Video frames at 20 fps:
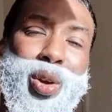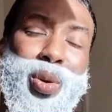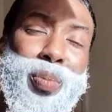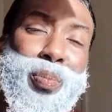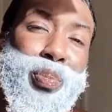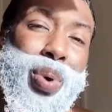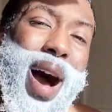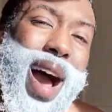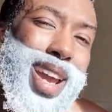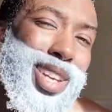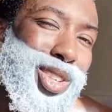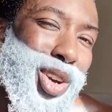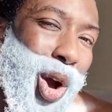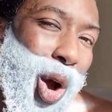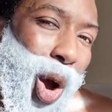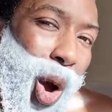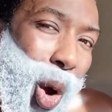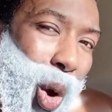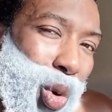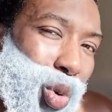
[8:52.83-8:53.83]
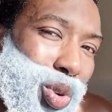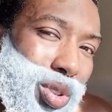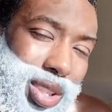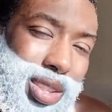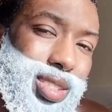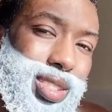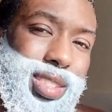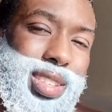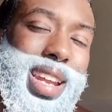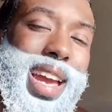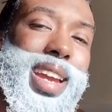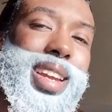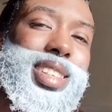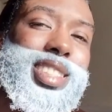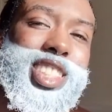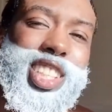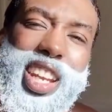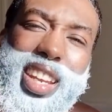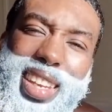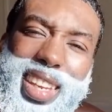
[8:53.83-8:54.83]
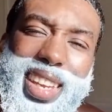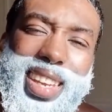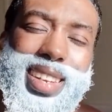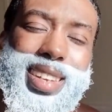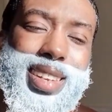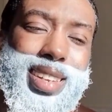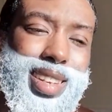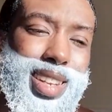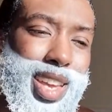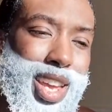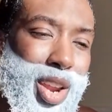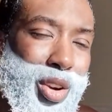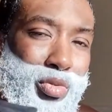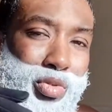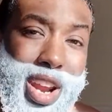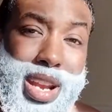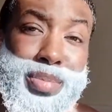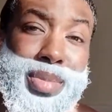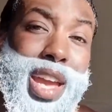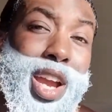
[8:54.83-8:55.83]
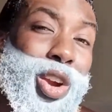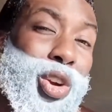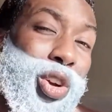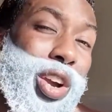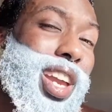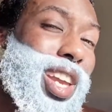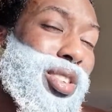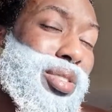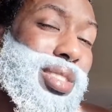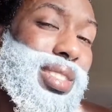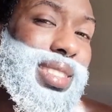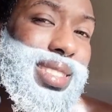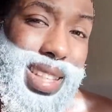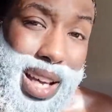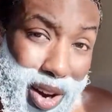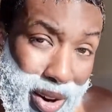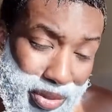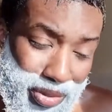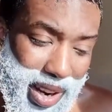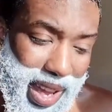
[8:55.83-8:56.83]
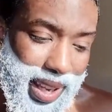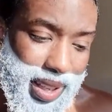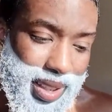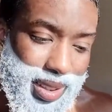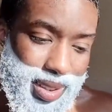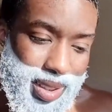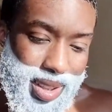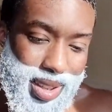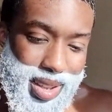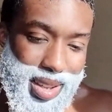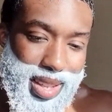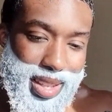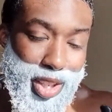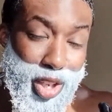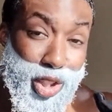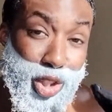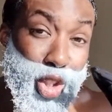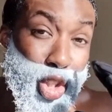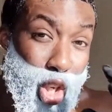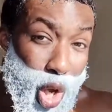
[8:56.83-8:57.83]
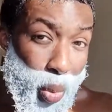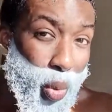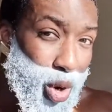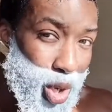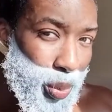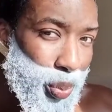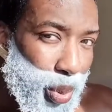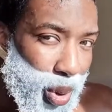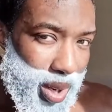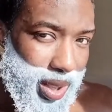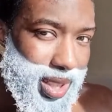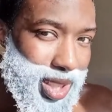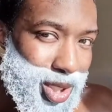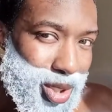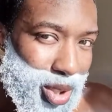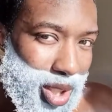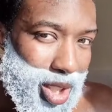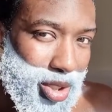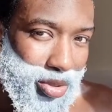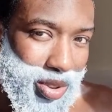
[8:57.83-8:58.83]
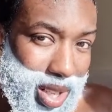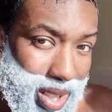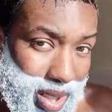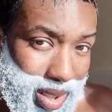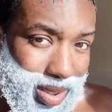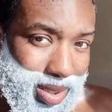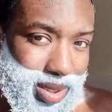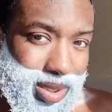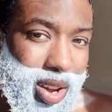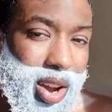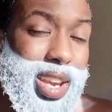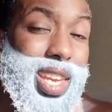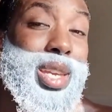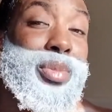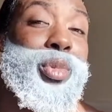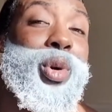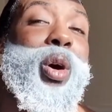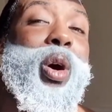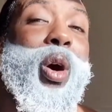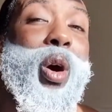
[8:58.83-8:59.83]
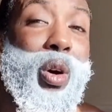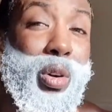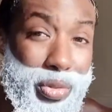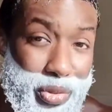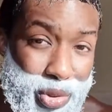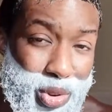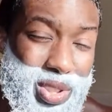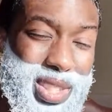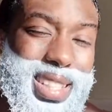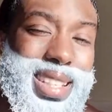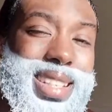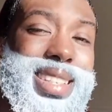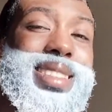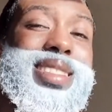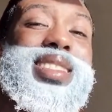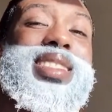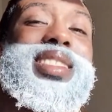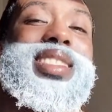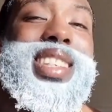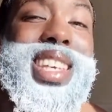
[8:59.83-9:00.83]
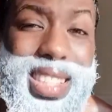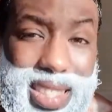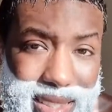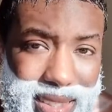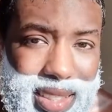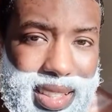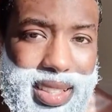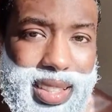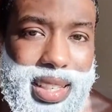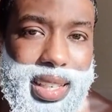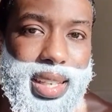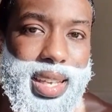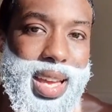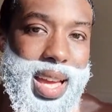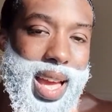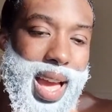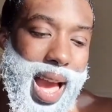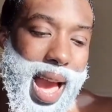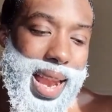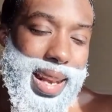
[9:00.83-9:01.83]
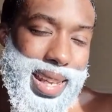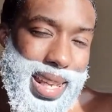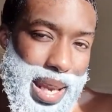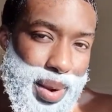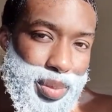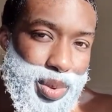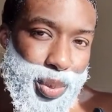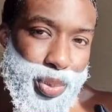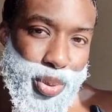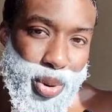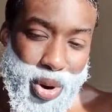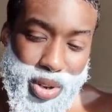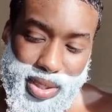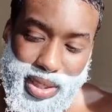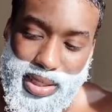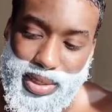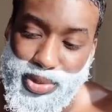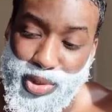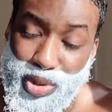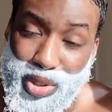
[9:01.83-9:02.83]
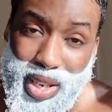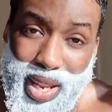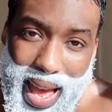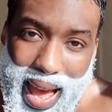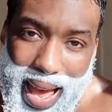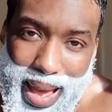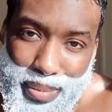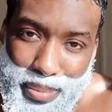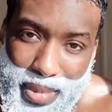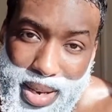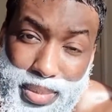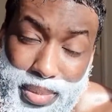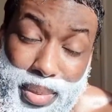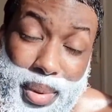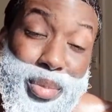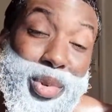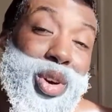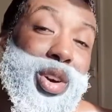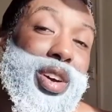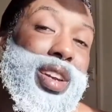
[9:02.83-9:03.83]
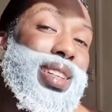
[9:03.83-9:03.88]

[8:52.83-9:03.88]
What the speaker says: buy your own like chicken and red meat and cook it yourself, like, because you know what you're putting into your ingredients. Start eating more whole foods consistently and keep the processed food at a minimum. I'm not going to